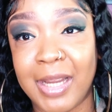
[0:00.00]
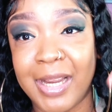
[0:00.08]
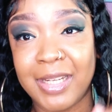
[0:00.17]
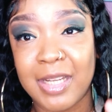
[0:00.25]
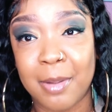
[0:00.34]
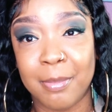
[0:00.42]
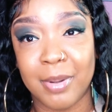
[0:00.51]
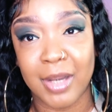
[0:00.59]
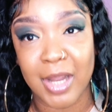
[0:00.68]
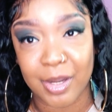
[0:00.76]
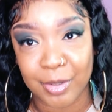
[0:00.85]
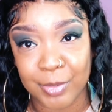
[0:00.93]
linked
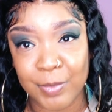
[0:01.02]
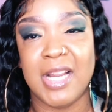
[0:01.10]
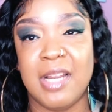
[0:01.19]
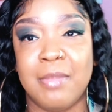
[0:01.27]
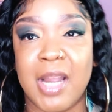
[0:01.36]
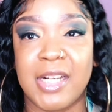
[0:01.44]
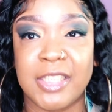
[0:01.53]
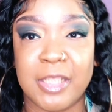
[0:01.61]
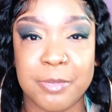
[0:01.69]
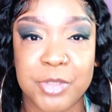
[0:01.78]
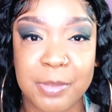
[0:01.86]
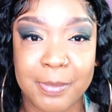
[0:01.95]
below in my
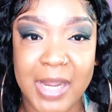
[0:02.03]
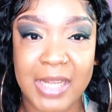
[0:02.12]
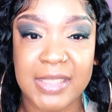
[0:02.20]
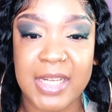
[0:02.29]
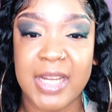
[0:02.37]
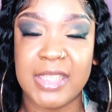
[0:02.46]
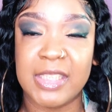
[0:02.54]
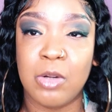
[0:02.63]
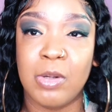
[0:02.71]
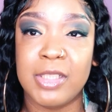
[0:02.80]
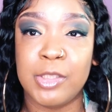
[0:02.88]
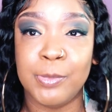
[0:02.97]
description box and it's
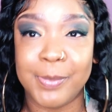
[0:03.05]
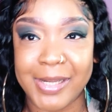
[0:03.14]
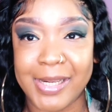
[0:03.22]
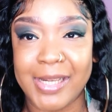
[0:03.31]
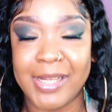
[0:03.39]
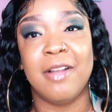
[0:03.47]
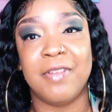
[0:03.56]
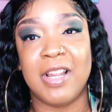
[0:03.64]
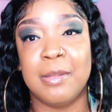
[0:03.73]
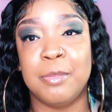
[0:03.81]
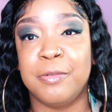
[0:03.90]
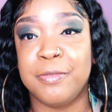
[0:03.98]
going to be
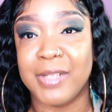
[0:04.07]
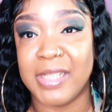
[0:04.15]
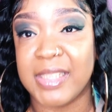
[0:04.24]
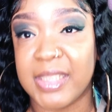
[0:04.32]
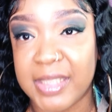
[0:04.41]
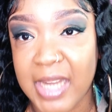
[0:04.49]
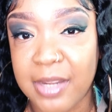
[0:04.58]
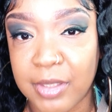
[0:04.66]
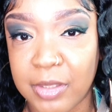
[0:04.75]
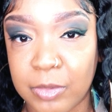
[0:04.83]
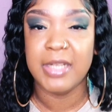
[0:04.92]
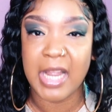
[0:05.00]
available for instant
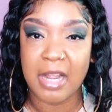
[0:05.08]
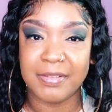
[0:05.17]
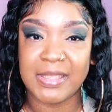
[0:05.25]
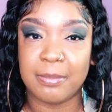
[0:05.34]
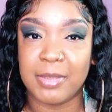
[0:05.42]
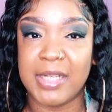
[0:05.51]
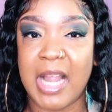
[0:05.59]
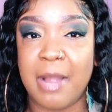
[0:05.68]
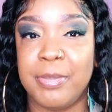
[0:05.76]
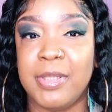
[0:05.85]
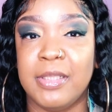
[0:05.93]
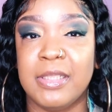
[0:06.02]
download. Now, if something
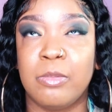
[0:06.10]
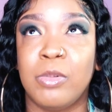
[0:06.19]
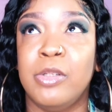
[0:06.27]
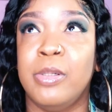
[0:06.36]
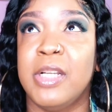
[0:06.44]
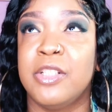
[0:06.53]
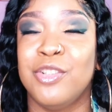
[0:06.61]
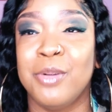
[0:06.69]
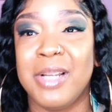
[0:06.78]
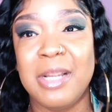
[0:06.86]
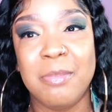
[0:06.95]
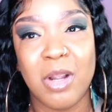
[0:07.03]
happens where you enter
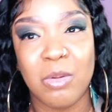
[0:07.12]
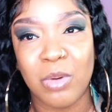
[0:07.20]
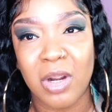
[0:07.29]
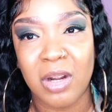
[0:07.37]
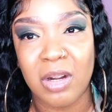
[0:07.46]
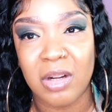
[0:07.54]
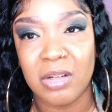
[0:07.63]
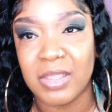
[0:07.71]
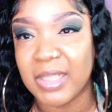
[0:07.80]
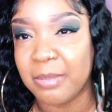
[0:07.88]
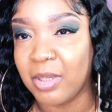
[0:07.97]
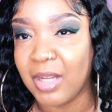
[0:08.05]
your email wrong or
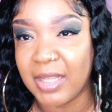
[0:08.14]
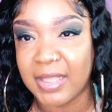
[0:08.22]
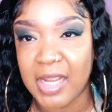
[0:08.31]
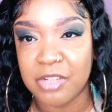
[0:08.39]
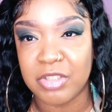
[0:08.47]
something like that,